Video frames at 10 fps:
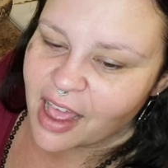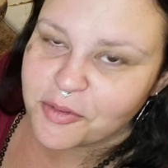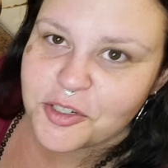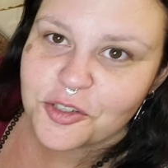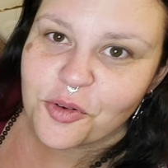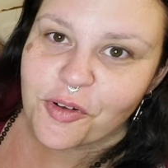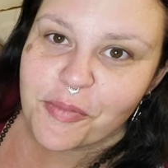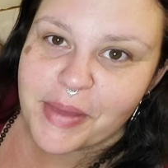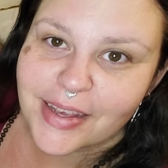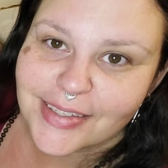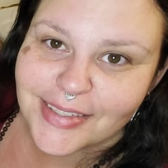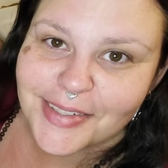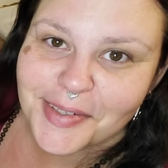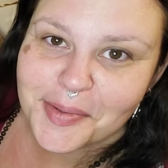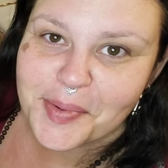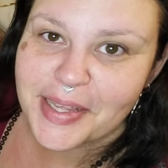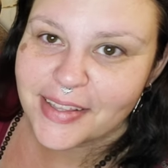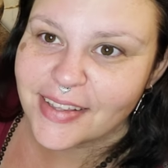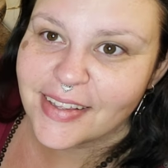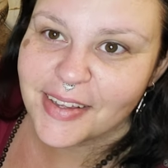I would just sort of mix
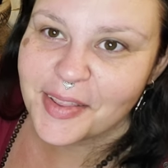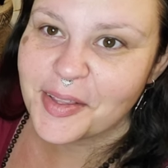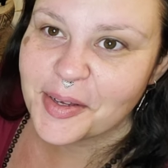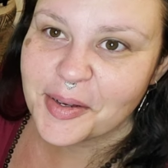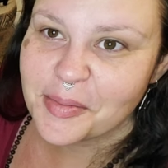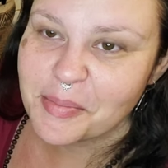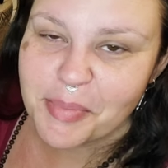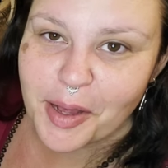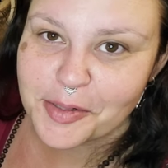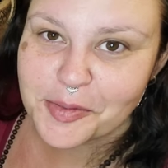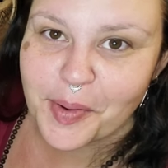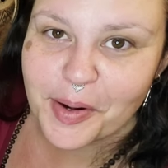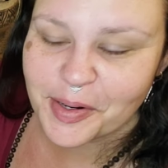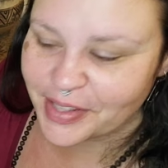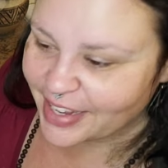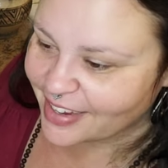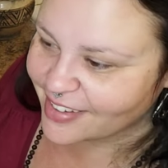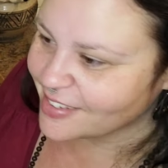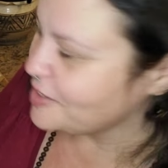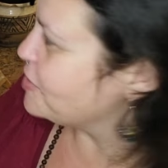with the bottled water, like,
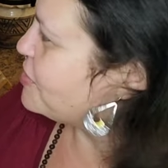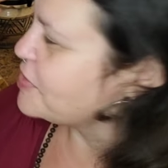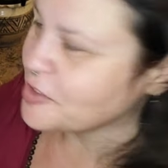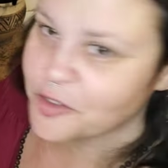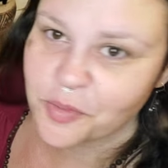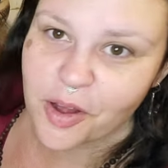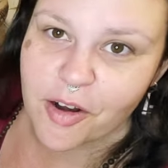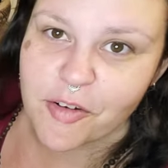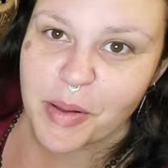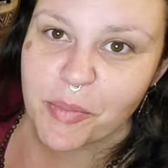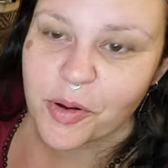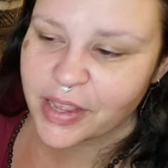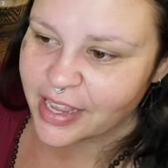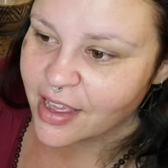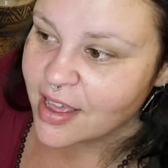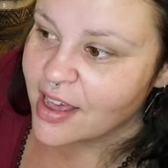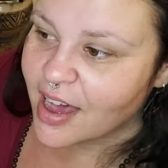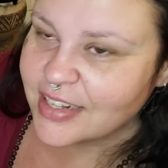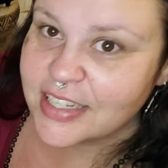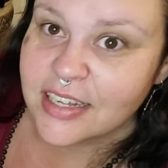you know, the filtered water out of my Berkey,
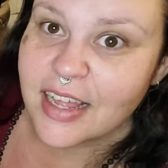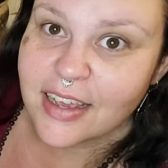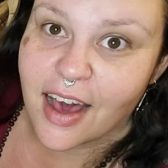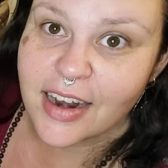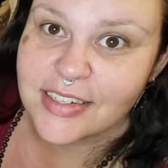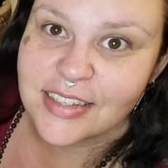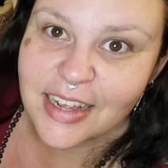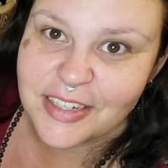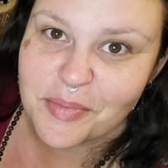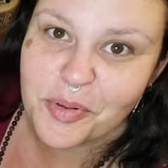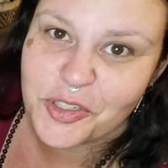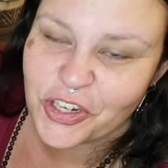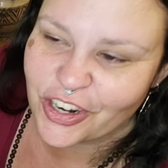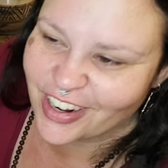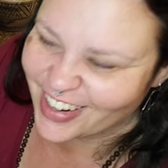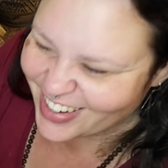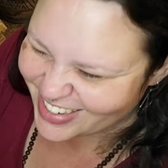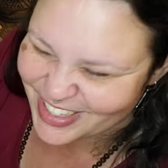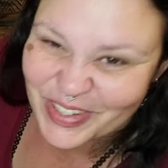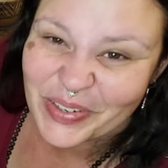until I got it to that temperature.
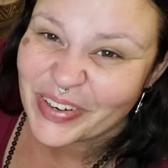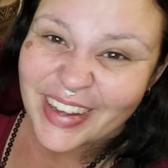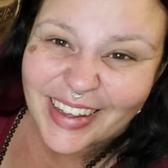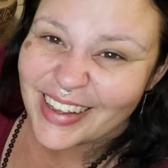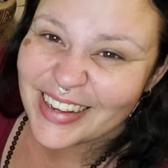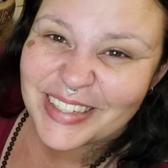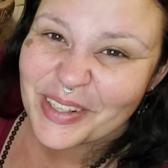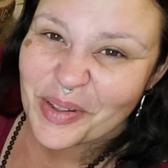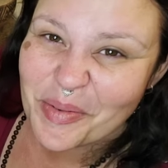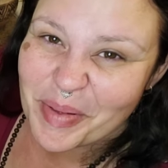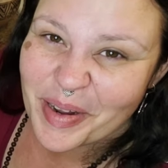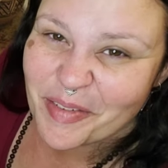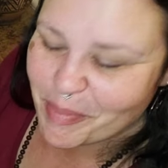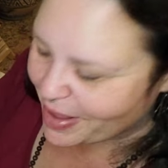So it's a little bit of a